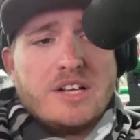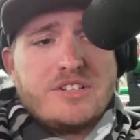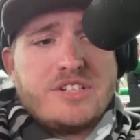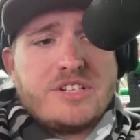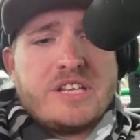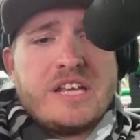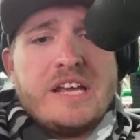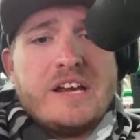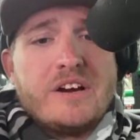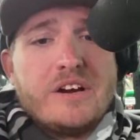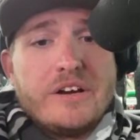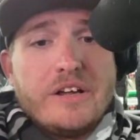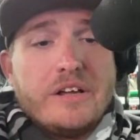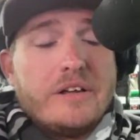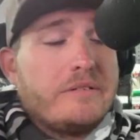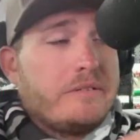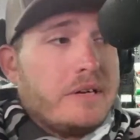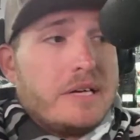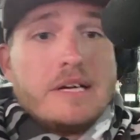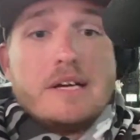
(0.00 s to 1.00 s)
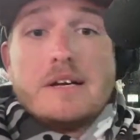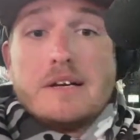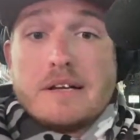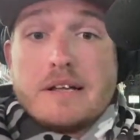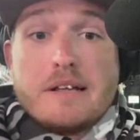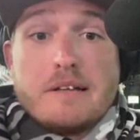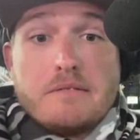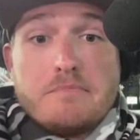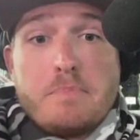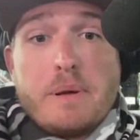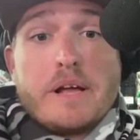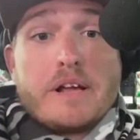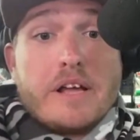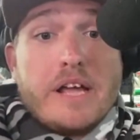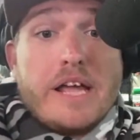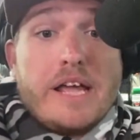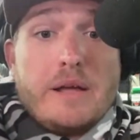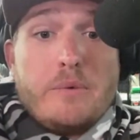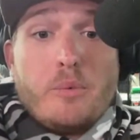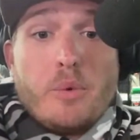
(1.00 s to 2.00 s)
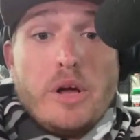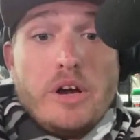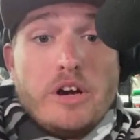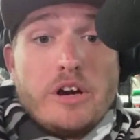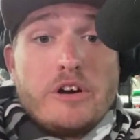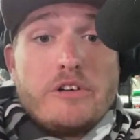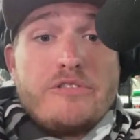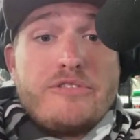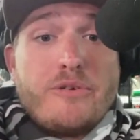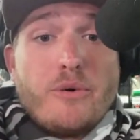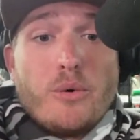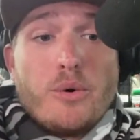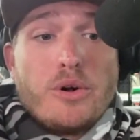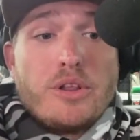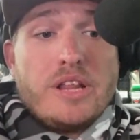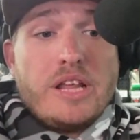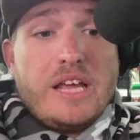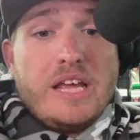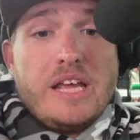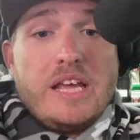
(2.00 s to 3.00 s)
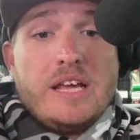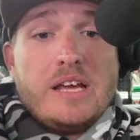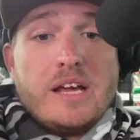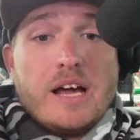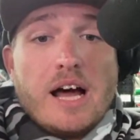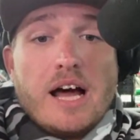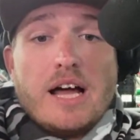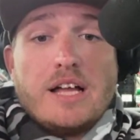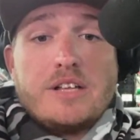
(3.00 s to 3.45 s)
Just here to pick a winner for the